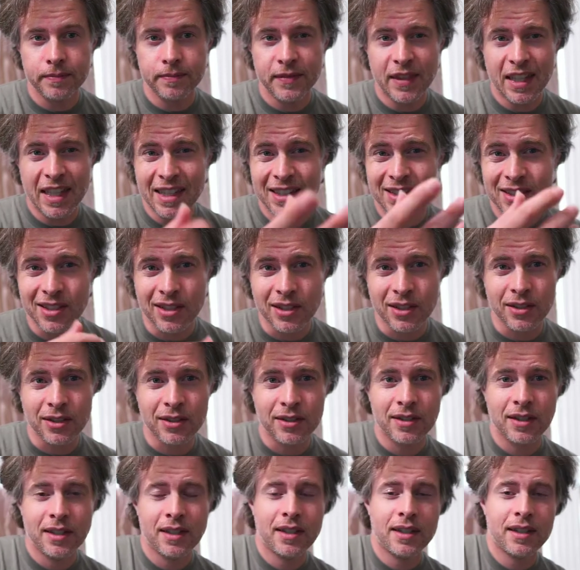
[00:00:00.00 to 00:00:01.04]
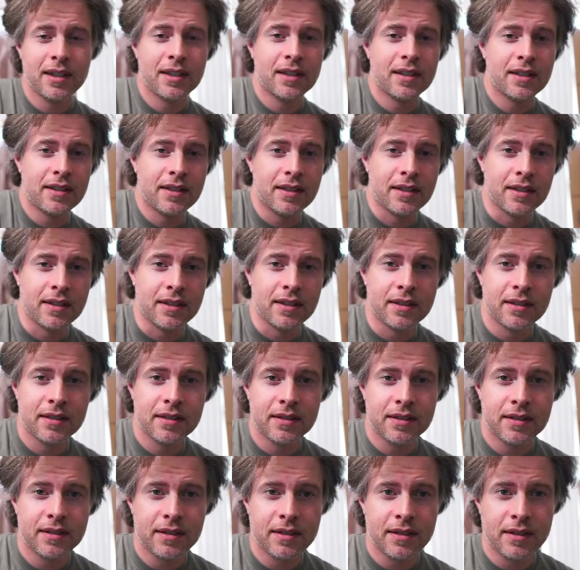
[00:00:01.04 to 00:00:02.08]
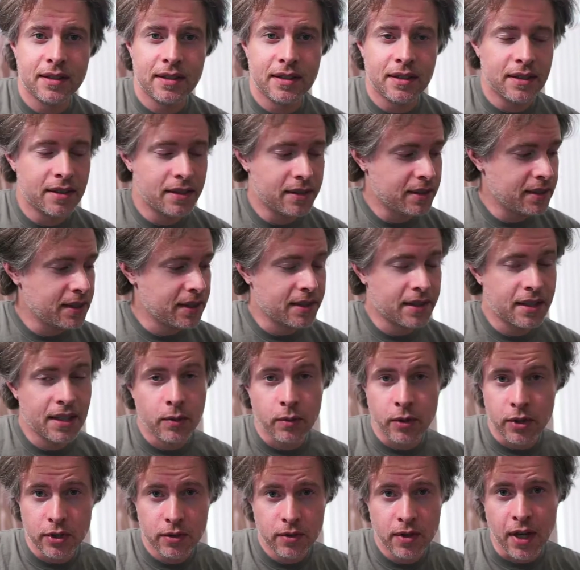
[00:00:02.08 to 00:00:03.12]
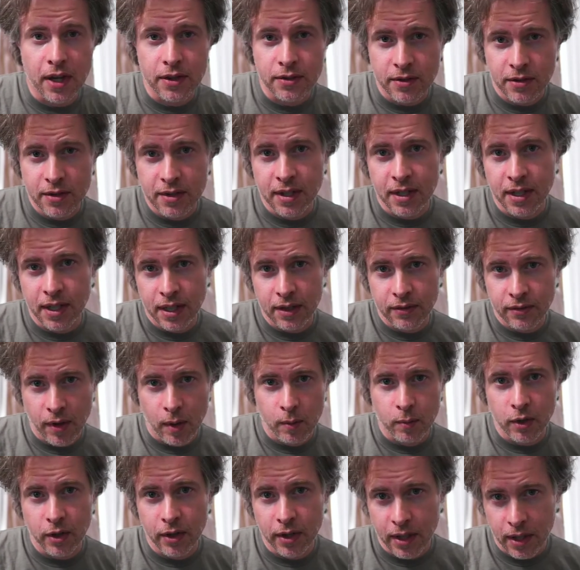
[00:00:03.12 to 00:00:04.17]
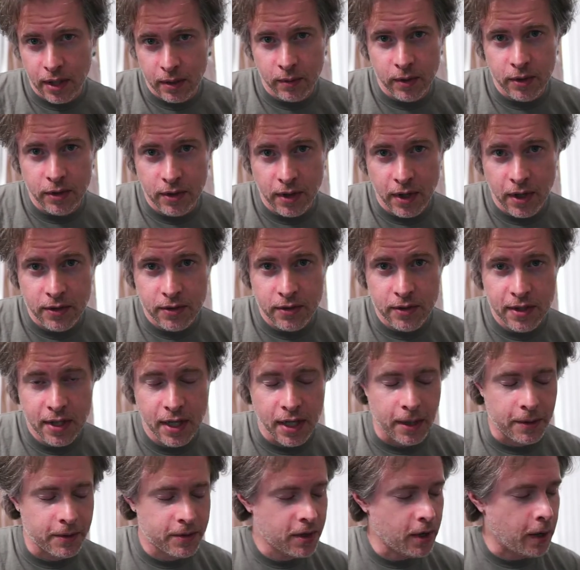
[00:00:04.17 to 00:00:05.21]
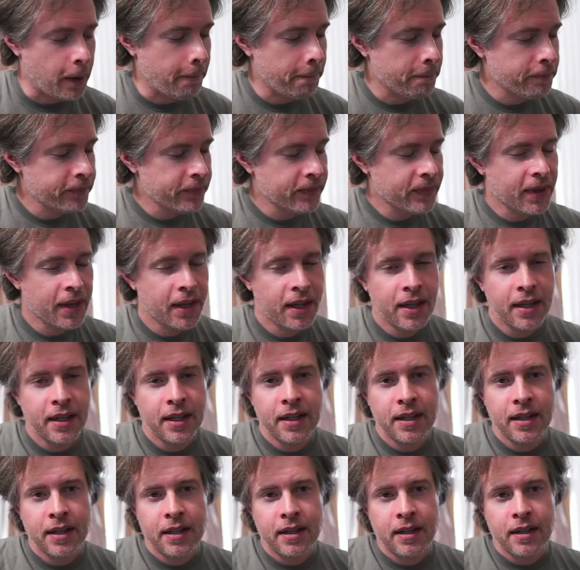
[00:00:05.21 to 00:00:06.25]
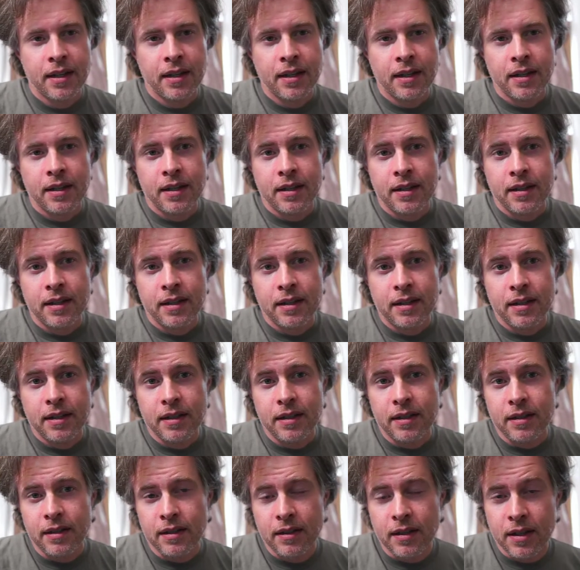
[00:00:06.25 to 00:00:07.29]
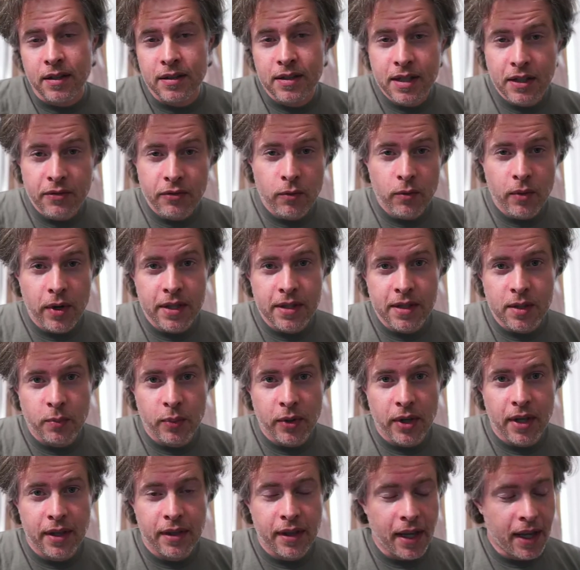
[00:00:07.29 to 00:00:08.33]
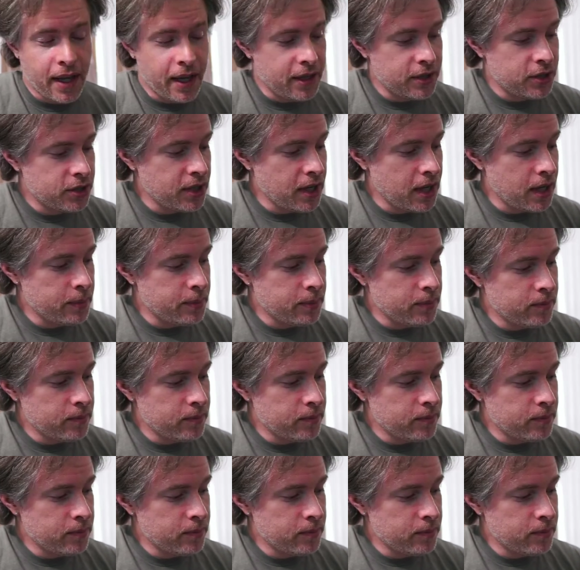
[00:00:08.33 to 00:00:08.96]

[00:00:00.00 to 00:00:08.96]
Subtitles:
easier to see what you guys are seeing if I'm looking at what you guys are seeing. So there's different ways to play the A shape.